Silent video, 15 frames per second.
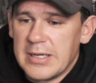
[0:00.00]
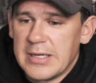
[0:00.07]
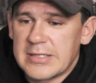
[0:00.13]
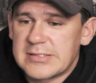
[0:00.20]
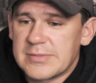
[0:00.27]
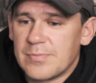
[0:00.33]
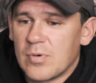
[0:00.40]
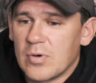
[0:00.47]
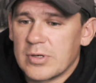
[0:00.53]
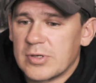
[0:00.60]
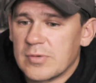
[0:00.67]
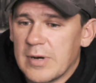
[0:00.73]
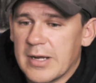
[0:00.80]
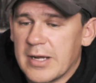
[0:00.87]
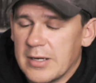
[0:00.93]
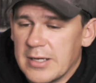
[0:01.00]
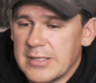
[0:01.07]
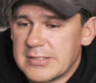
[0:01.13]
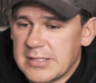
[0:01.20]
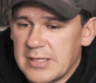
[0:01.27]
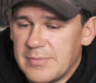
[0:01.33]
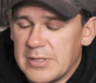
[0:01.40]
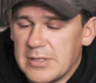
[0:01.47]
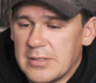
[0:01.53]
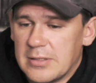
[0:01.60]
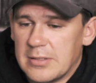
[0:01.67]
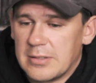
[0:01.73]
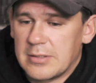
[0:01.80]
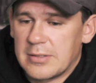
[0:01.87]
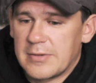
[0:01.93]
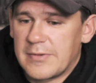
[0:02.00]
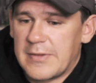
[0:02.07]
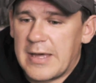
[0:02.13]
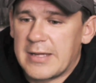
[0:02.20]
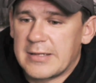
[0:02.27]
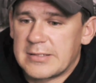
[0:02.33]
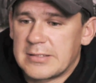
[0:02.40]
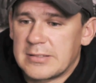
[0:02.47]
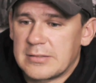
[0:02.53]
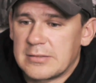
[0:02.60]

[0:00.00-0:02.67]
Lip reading: it's important to recognize, I mean, that